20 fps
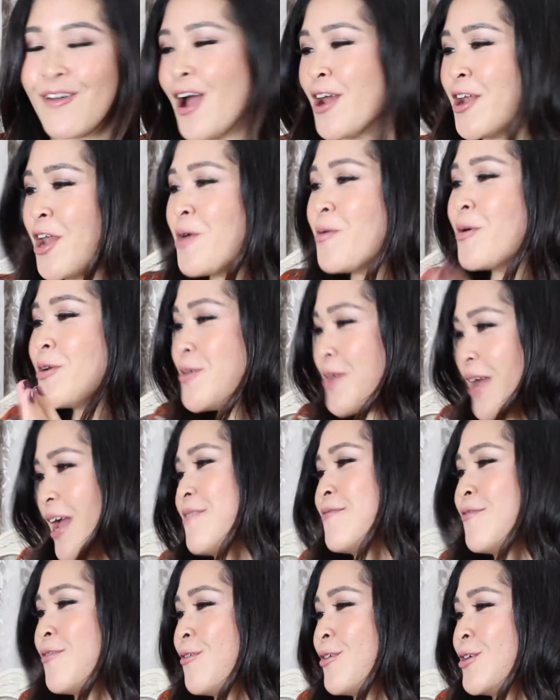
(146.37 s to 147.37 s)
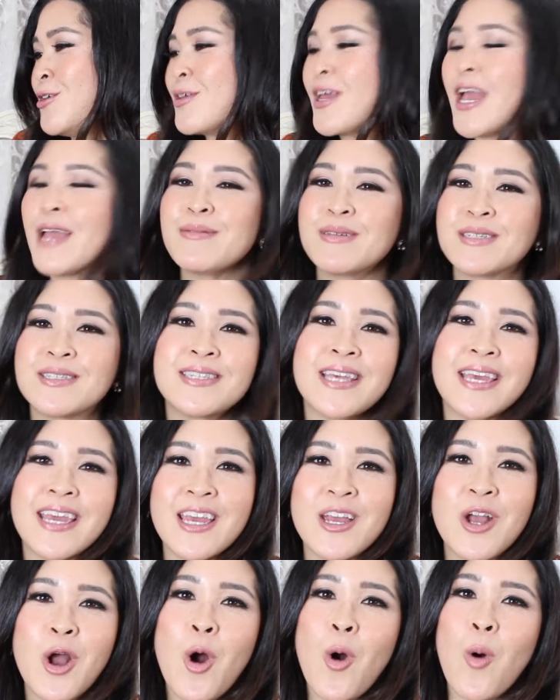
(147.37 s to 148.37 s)
I know what you came for. You came to
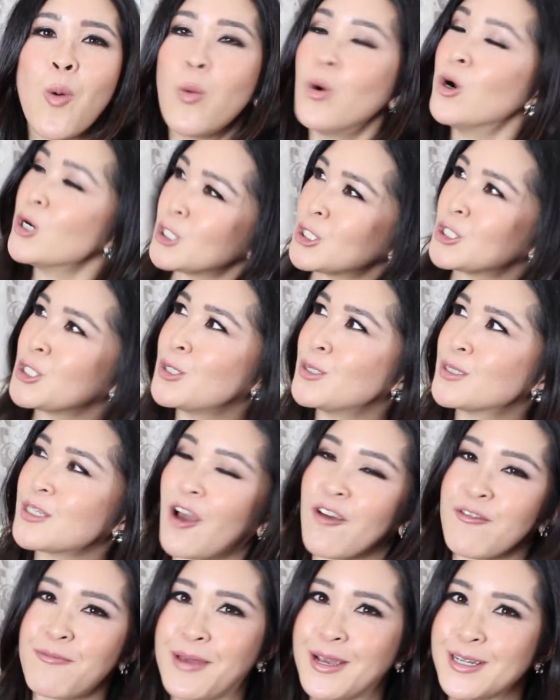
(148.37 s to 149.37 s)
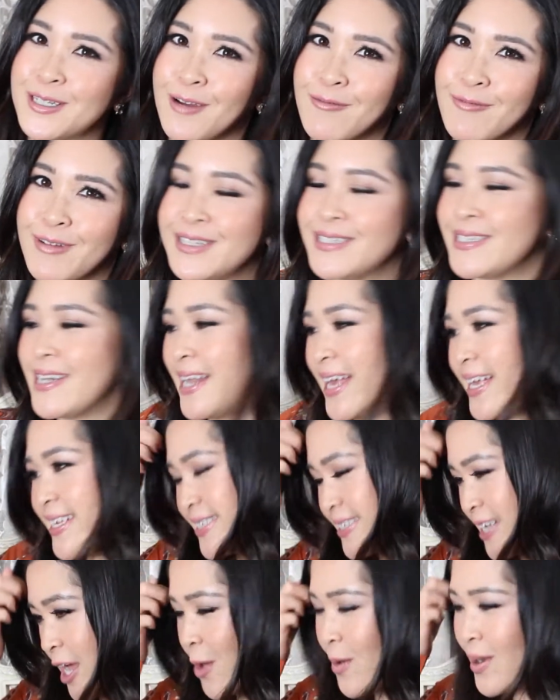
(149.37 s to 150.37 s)
see what shoes I've picked up recently.
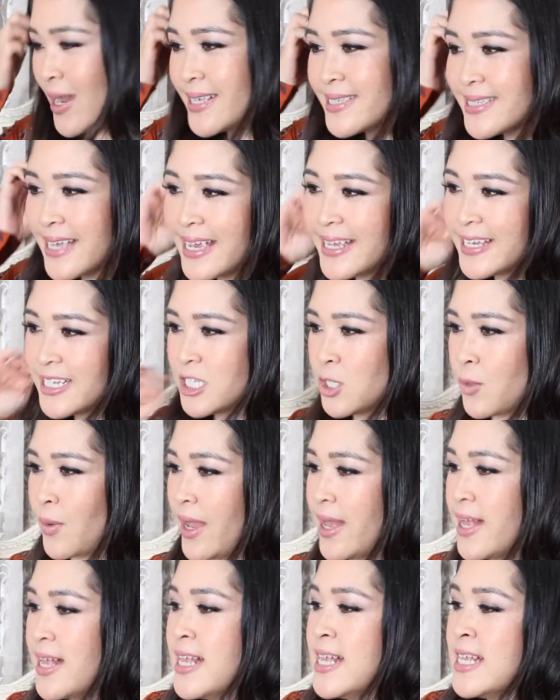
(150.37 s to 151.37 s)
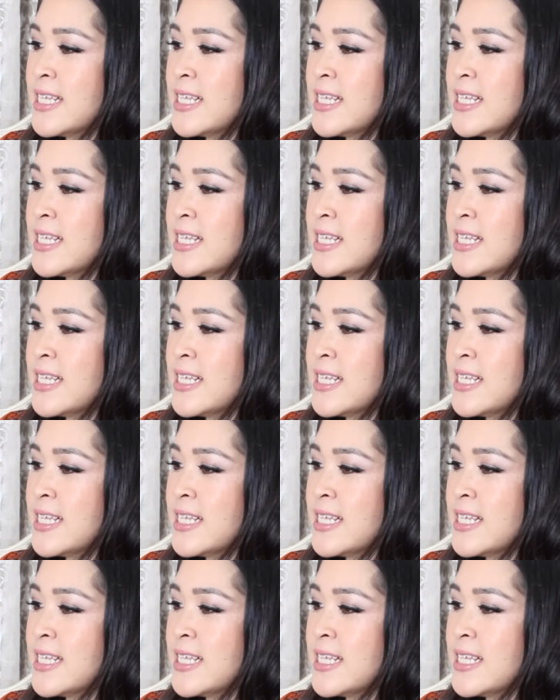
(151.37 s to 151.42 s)
So let's get into it.